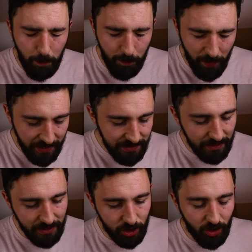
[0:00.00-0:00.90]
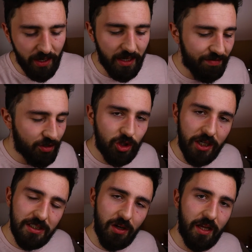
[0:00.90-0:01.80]
basically try, if you're
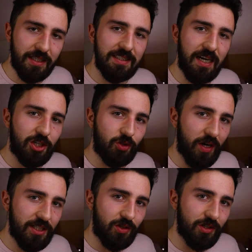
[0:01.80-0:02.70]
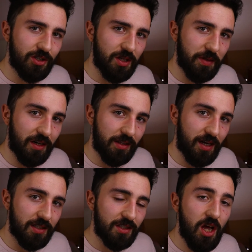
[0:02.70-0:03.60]
trying to start a restaurant or something like
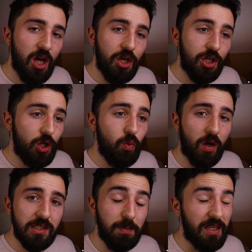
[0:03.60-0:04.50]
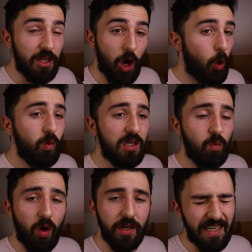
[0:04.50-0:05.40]
that, you want to be the only
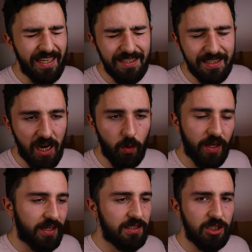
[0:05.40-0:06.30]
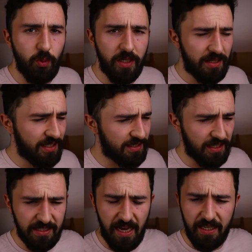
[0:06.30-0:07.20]
one in town that is doing this
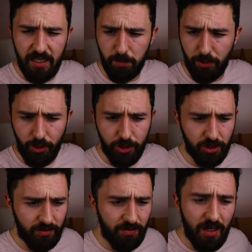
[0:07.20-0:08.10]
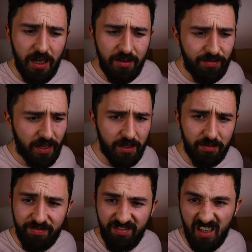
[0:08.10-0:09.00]
Italian, Persian, feckin'
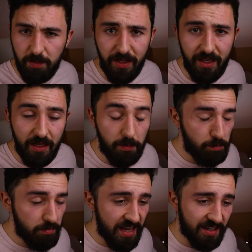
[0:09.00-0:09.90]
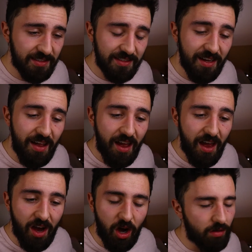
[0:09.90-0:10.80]
Philippine mix,
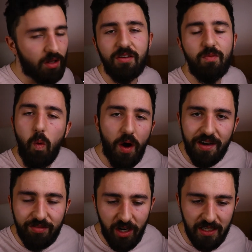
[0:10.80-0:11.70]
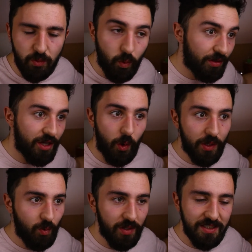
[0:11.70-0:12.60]
whatever else. We're the
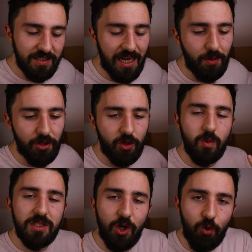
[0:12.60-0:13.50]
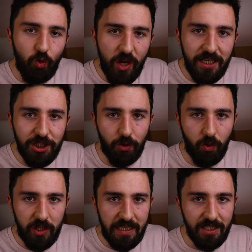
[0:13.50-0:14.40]
only ones in town. You're going to create your
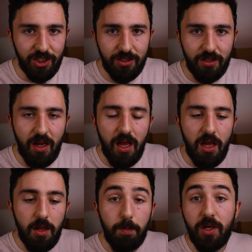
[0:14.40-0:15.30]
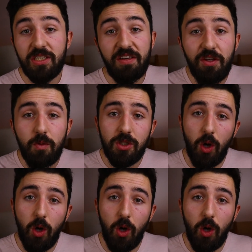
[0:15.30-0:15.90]
own niche. Because if you